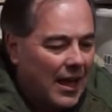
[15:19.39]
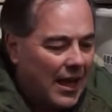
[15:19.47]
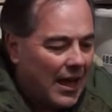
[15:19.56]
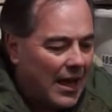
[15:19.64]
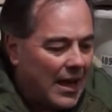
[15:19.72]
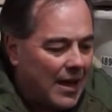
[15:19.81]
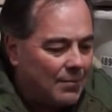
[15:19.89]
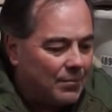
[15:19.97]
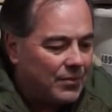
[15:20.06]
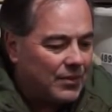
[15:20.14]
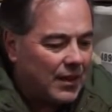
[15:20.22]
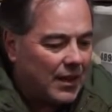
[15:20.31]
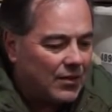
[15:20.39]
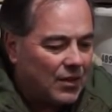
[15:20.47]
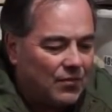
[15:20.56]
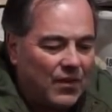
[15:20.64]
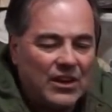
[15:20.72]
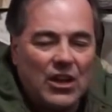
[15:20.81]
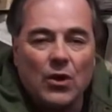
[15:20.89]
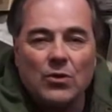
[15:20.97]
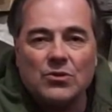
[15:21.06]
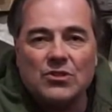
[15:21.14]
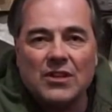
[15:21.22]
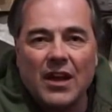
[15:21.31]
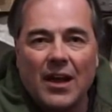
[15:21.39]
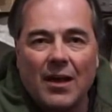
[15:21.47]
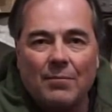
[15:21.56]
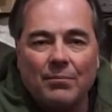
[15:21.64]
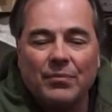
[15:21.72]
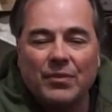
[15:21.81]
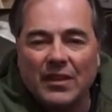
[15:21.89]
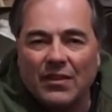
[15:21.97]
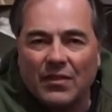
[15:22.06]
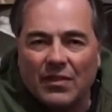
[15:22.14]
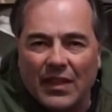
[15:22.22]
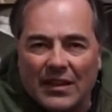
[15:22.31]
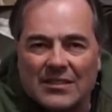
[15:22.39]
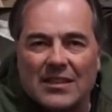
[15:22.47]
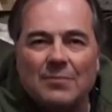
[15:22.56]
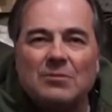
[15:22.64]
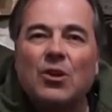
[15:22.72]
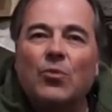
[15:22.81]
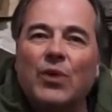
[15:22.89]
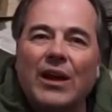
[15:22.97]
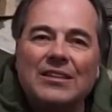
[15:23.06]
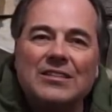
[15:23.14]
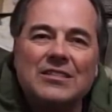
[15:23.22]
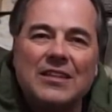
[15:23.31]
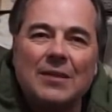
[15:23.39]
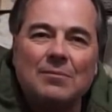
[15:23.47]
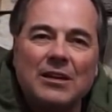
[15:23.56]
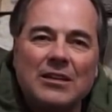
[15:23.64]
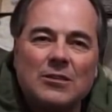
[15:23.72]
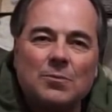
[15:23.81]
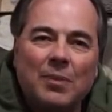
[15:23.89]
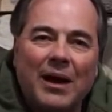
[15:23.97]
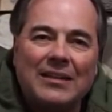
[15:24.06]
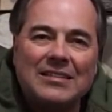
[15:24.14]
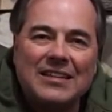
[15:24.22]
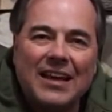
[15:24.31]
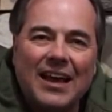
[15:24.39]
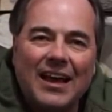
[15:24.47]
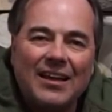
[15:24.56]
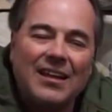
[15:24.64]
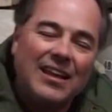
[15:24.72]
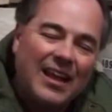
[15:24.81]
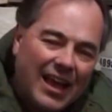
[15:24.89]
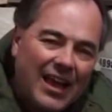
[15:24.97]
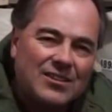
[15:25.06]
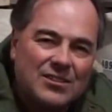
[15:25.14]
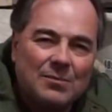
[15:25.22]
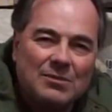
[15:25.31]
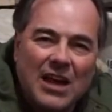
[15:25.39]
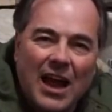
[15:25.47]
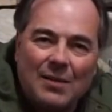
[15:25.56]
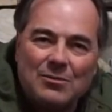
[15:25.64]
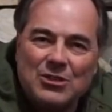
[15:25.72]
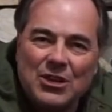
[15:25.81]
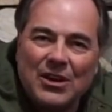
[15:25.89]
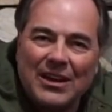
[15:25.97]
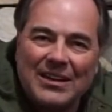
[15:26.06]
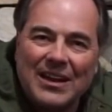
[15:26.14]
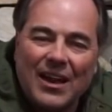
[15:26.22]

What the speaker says: The videos, they seem to run seamless, but sometimes you can